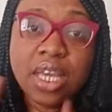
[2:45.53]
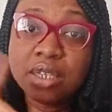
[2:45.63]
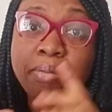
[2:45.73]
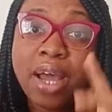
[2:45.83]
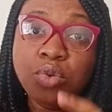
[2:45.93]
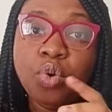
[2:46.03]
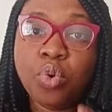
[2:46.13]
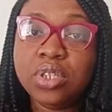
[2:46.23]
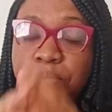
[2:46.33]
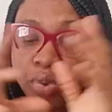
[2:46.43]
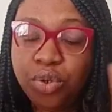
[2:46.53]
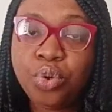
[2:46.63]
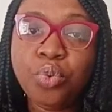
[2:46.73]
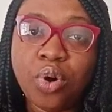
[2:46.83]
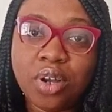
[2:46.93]
Yeah, the manual one, the
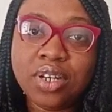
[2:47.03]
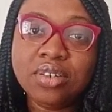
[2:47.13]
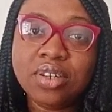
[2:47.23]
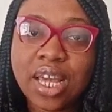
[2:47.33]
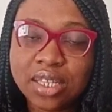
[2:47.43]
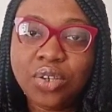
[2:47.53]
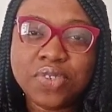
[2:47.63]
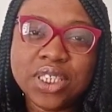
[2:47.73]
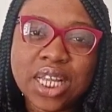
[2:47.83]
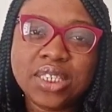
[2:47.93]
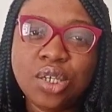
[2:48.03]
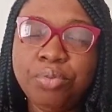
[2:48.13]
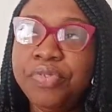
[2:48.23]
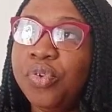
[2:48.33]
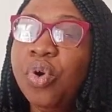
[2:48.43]
blue one. I think you've seen that
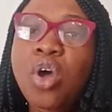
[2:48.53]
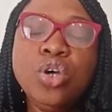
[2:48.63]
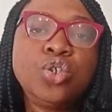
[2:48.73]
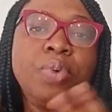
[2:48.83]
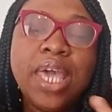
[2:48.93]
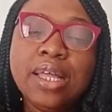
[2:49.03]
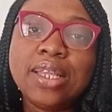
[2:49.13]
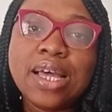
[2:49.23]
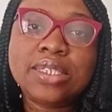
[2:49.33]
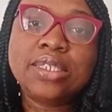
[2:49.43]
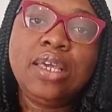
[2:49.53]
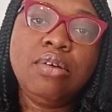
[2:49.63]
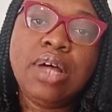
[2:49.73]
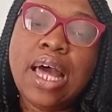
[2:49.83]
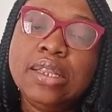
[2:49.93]
scale before. So we get that
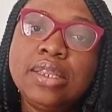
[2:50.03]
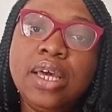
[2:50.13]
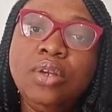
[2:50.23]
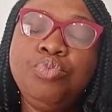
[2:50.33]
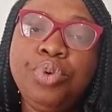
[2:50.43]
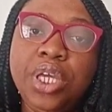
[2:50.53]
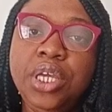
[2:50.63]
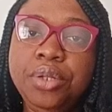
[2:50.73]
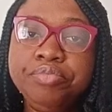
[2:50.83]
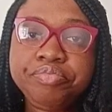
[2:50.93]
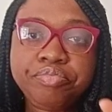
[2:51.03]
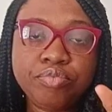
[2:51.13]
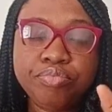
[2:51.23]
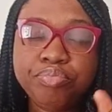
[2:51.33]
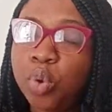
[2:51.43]
scale and then we
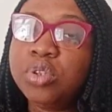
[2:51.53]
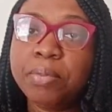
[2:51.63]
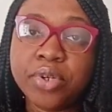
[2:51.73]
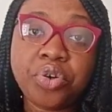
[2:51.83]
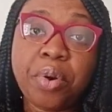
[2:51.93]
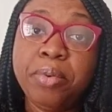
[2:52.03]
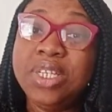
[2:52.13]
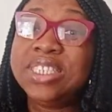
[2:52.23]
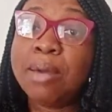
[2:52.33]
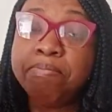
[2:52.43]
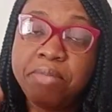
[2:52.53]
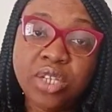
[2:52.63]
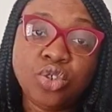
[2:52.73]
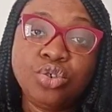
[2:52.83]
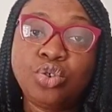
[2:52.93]
put the buttercream on it and
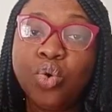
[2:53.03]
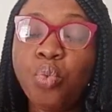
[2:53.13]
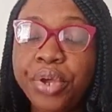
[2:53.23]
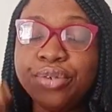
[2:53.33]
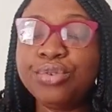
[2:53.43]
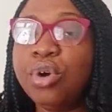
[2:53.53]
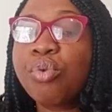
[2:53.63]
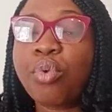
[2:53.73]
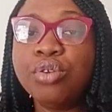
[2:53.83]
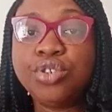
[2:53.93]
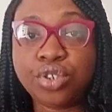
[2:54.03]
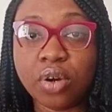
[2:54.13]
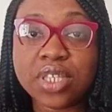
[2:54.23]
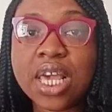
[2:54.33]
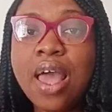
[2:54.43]
measure so we do not run
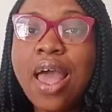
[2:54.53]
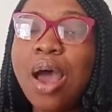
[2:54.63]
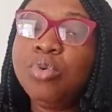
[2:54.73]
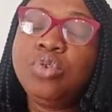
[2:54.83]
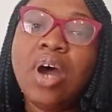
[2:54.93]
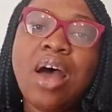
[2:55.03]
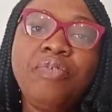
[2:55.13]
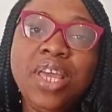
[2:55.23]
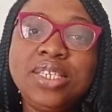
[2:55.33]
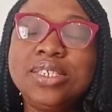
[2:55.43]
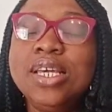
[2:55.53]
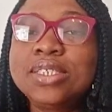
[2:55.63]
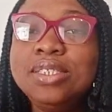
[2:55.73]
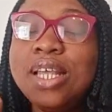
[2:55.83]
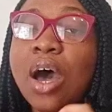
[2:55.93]
short and we do not have
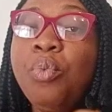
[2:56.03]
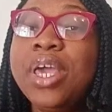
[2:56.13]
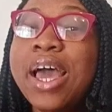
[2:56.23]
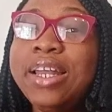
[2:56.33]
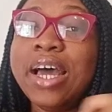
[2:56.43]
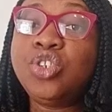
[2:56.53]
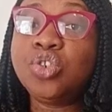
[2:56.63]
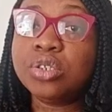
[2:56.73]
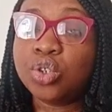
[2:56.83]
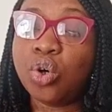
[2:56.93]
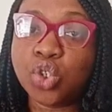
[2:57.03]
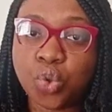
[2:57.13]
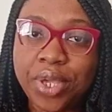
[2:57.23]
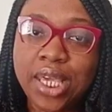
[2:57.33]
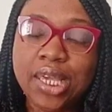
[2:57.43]
excess. Now we can adjust or
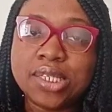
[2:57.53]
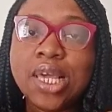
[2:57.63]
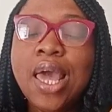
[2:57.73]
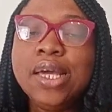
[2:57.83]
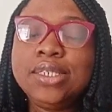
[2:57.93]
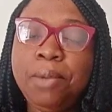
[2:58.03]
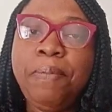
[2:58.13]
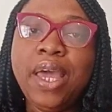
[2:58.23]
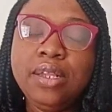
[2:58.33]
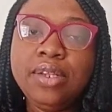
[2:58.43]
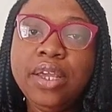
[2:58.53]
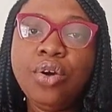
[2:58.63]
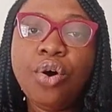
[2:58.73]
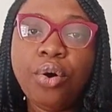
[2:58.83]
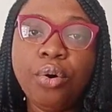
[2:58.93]
tweak it
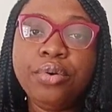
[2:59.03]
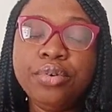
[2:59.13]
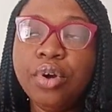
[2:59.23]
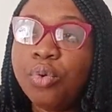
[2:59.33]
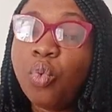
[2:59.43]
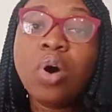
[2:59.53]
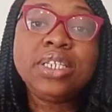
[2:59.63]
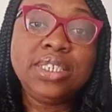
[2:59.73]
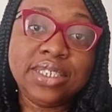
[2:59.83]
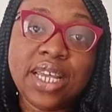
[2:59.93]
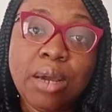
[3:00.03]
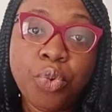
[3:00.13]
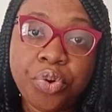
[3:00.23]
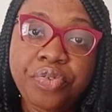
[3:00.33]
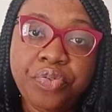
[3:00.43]
depending on what design
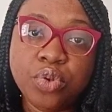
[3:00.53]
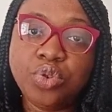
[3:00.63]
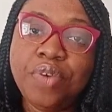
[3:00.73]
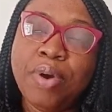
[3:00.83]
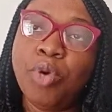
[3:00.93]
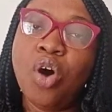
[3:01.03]
I'm going for. So if